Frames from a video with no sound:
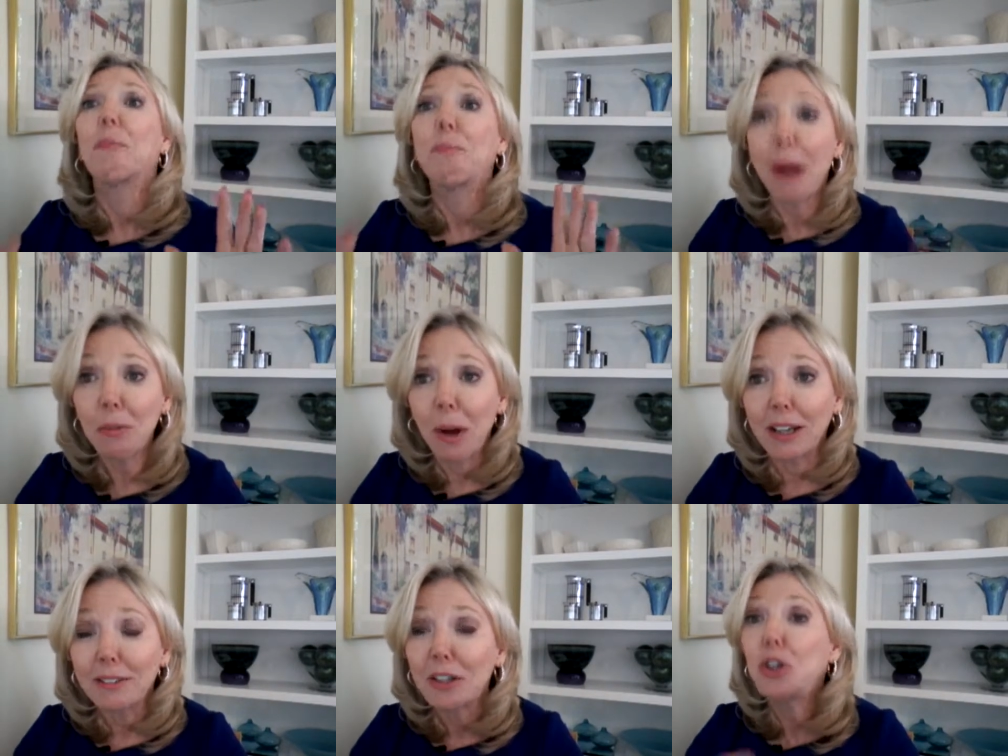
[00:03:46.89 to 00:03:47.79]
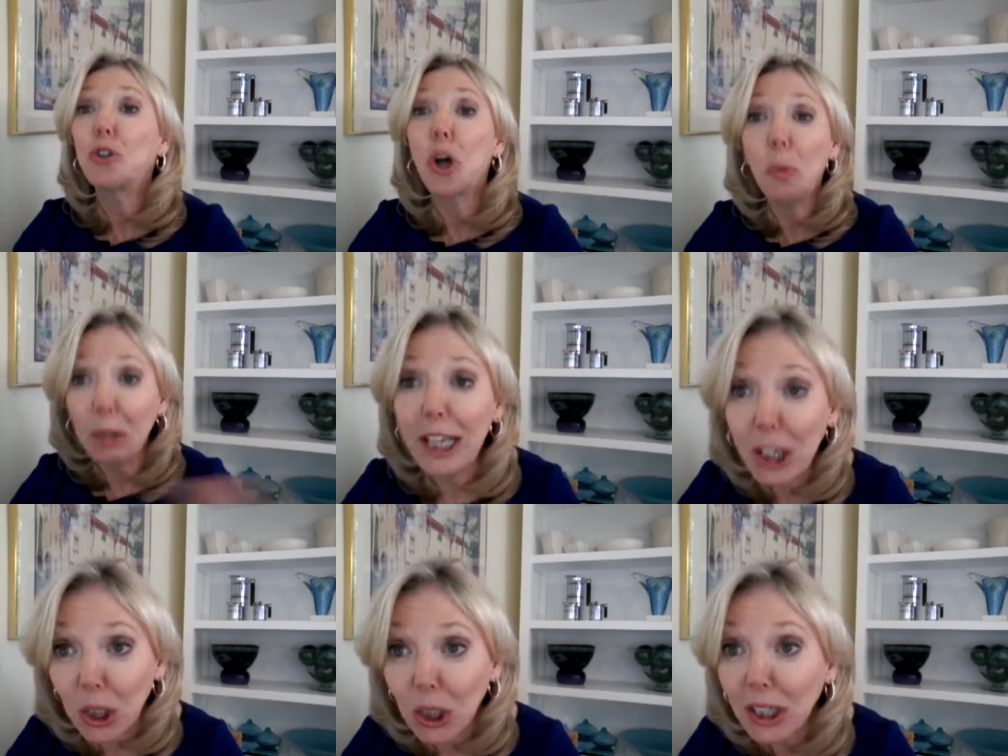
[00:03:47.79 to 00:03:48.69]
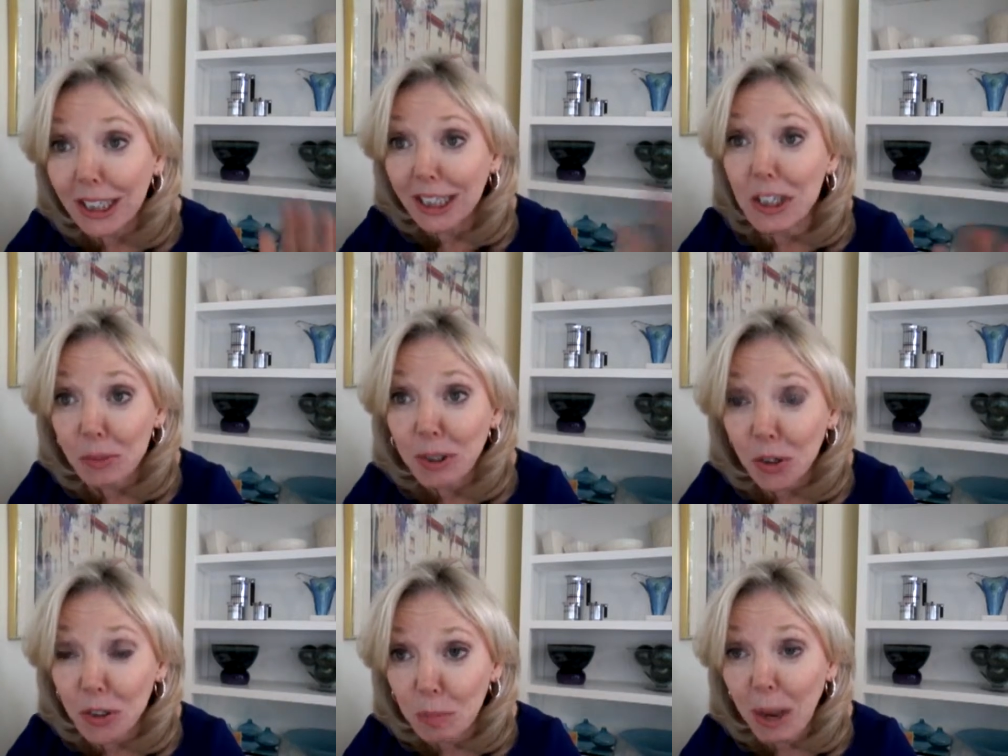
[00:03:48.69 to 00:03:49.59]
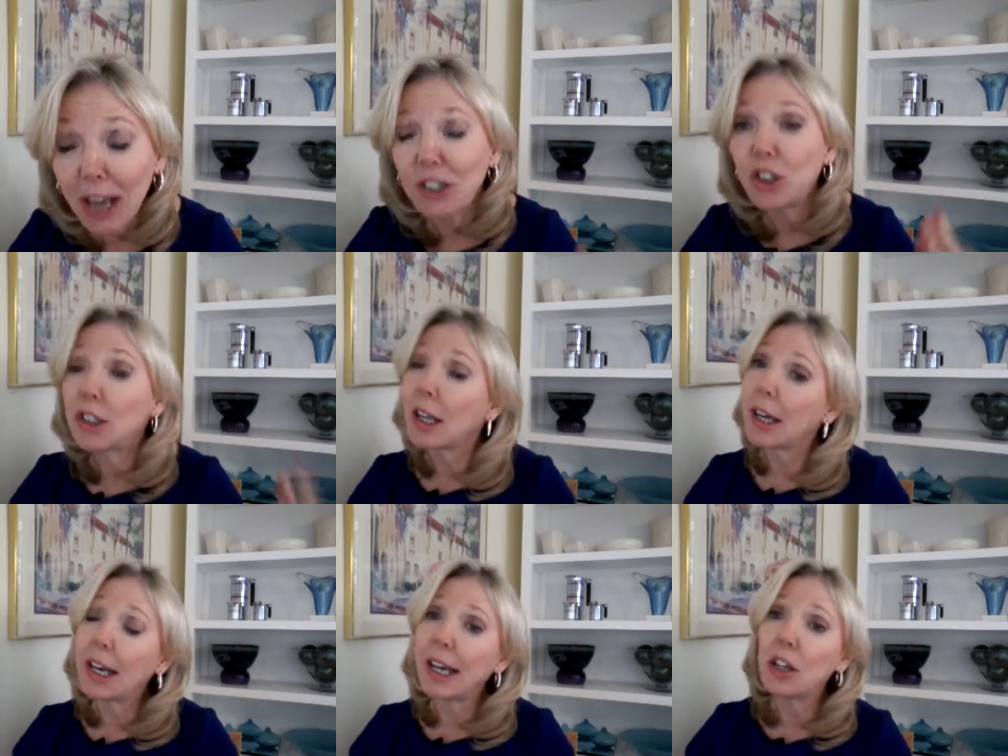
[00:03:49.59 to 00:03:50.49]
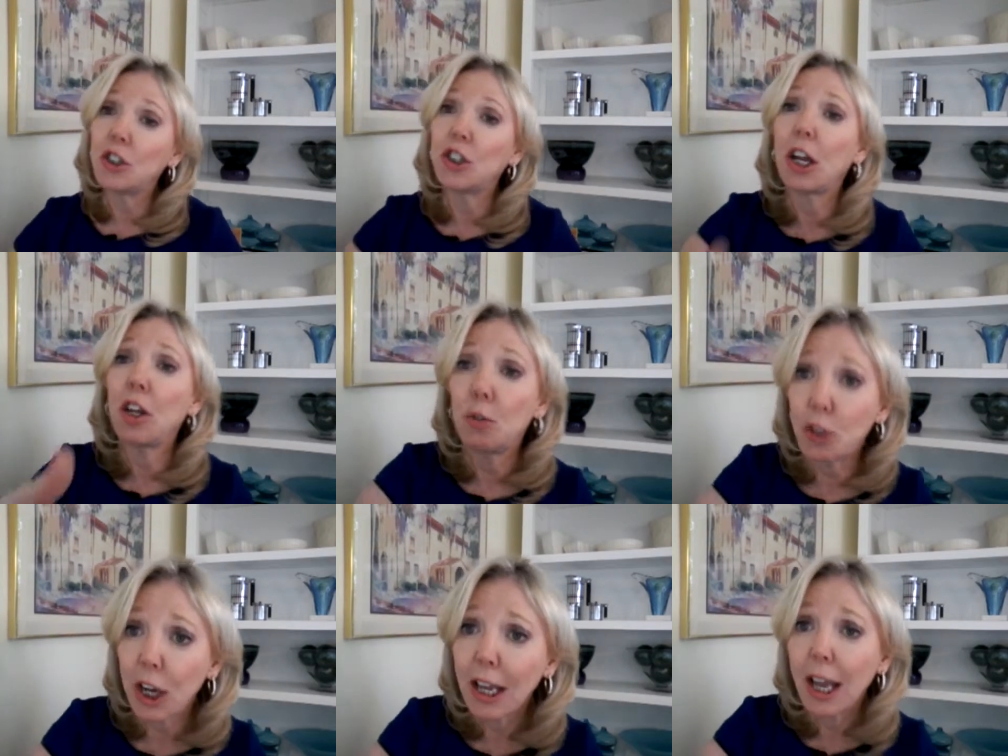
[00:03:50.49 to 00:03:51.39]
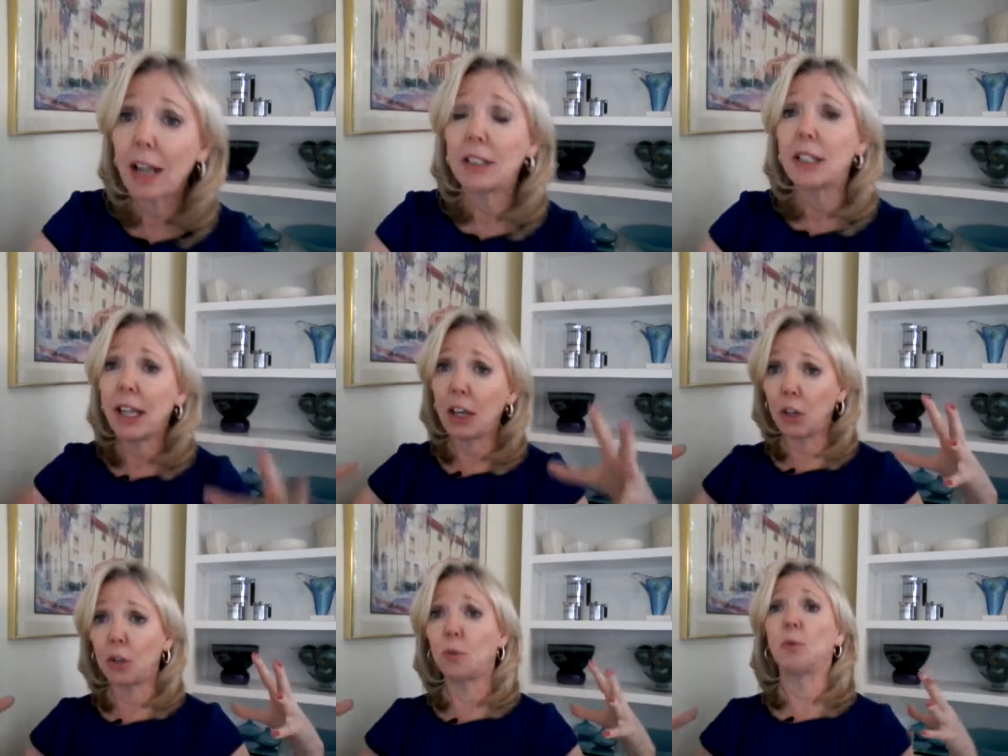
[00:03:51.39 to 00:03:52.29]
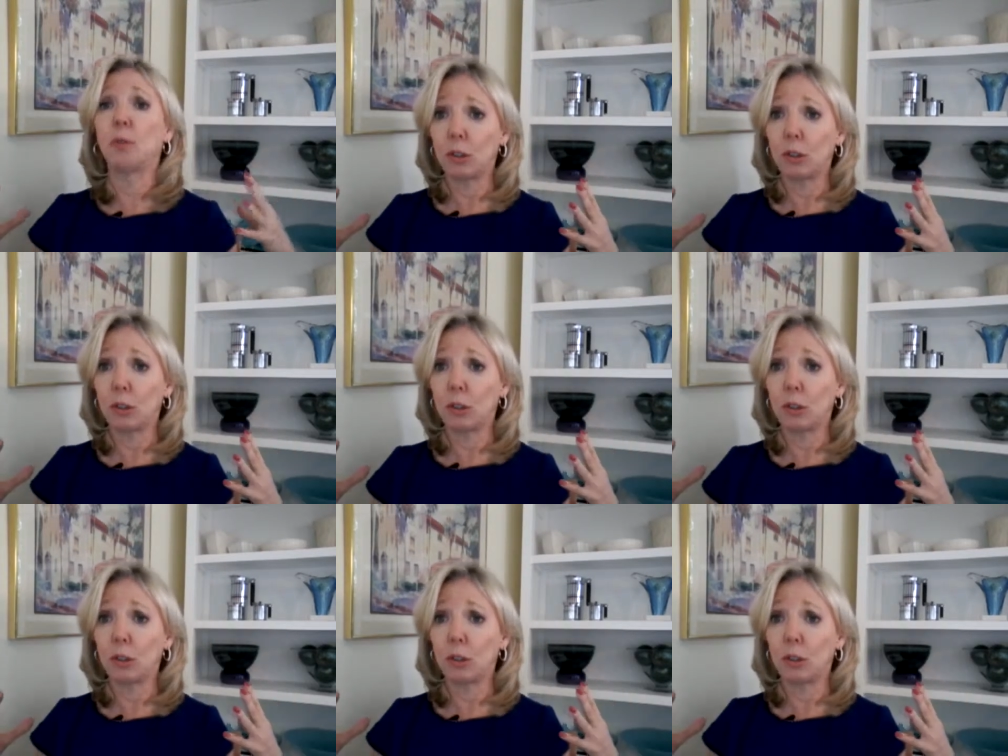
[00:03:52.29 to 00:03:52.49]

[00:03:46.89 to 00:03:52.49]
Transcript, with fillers: By the way, you don't linger in the intimate zone of space. Just like in a handshake, you shake hands and then you